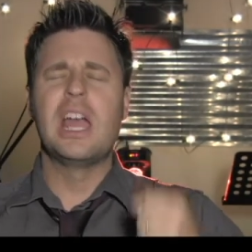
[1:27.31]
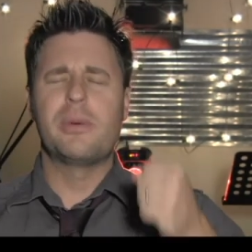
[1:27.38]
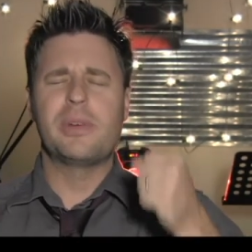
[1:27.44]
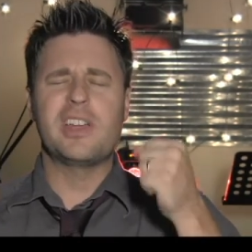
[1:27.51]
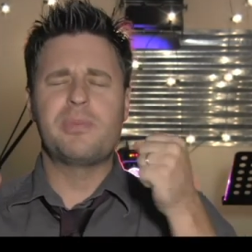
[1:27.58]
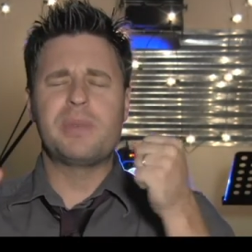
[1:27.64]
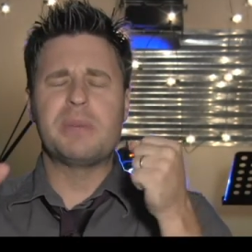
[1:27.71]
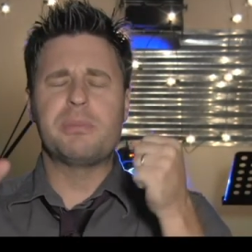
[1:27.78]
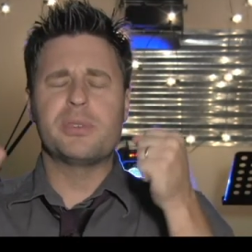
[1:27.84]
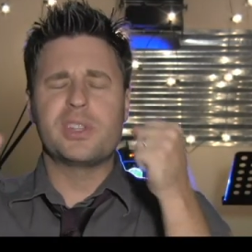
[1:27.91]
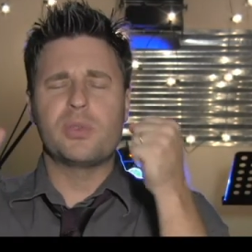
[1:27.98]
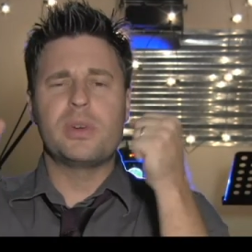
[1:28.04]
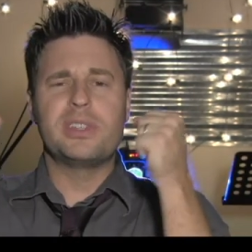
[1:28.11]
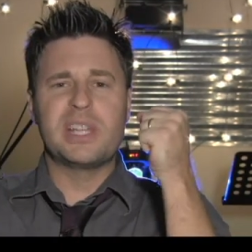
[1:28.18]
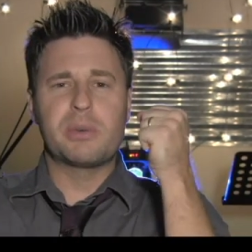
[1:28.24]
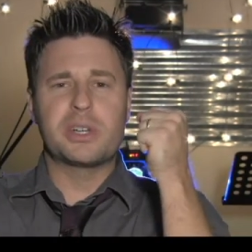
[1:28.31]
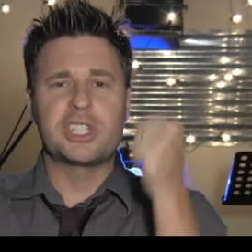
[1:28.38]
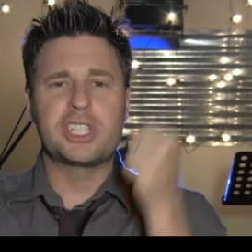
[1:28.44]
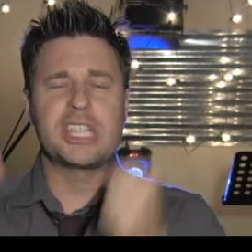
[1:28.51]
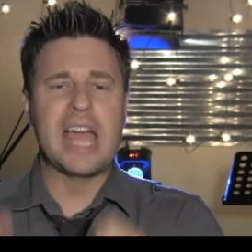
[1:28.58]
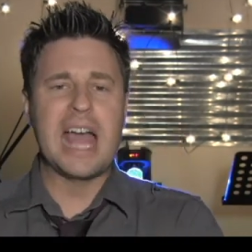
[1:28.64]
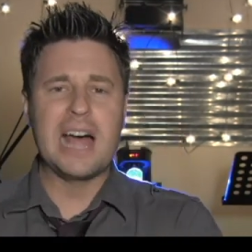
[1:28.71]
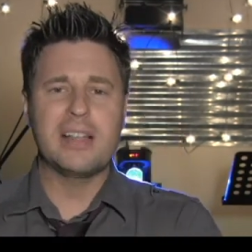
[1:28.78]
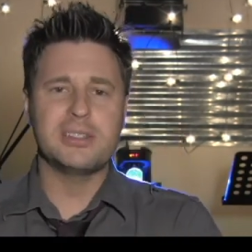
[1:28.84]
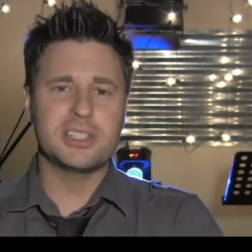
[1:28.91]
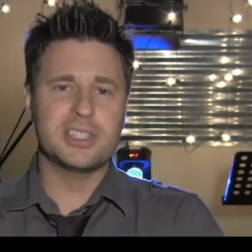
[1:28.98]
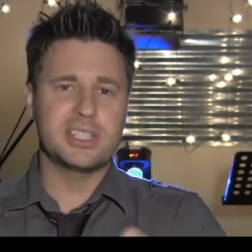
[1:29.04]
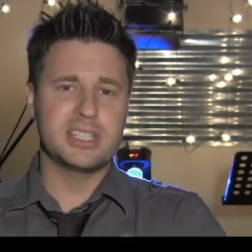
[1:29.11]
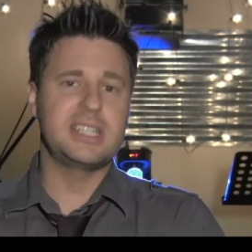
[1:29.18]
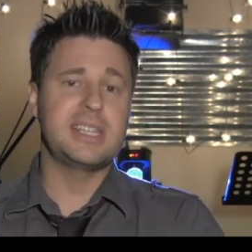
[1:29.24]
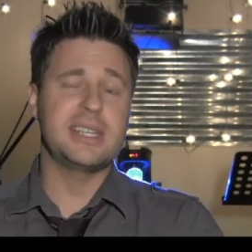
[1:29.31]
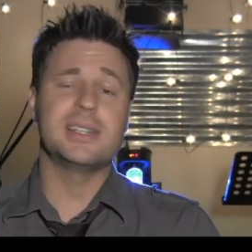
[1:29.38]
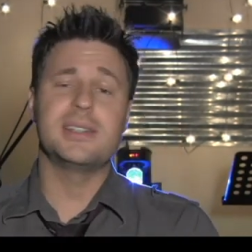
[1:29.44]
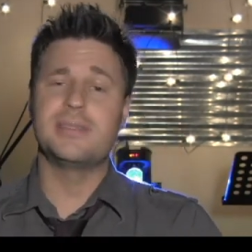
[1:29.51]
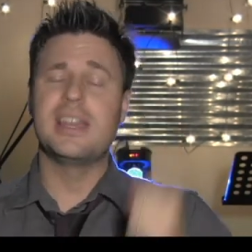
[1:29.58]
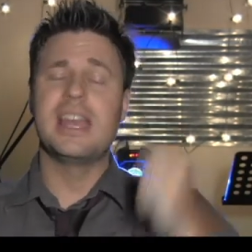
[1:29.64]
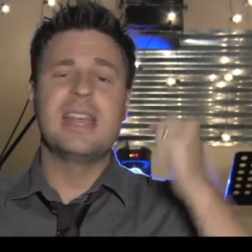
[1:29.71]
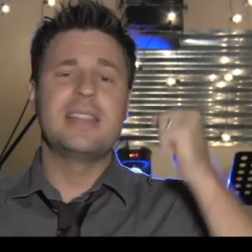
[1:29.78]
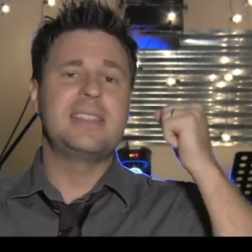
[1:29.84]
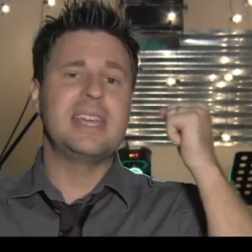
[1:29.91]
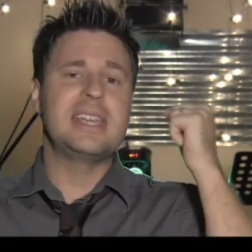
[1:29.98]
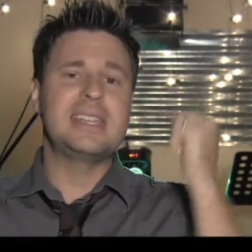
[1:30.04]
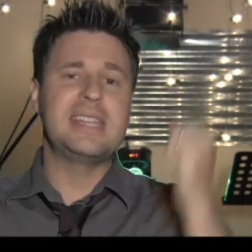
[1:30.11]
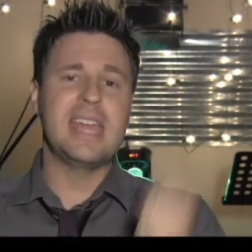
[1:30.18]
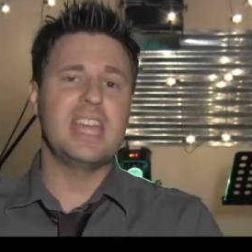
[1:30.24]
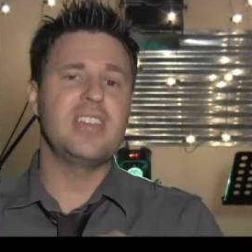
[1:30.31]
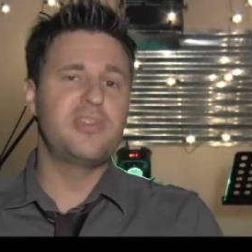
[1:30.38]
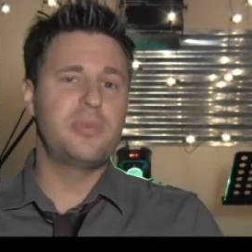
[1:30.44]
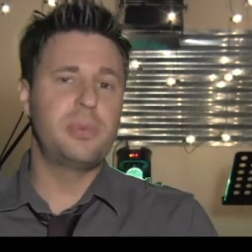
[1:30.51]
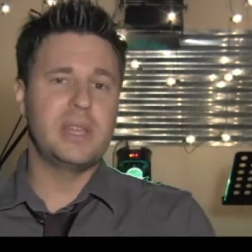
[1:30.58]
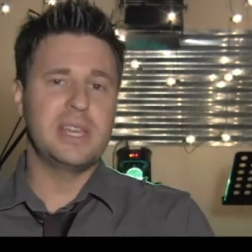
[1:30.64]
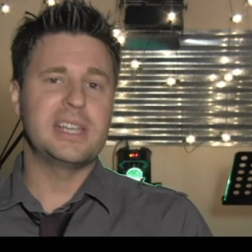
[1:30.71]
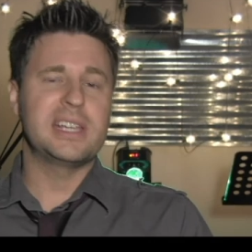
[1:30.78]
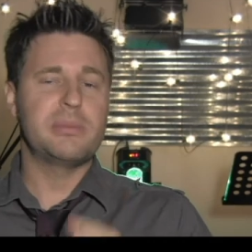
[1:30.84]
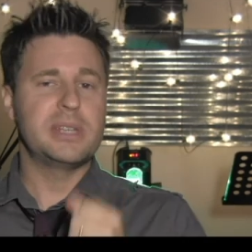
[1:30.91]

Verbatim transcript: We have people that when they were challenged to give, they gave big.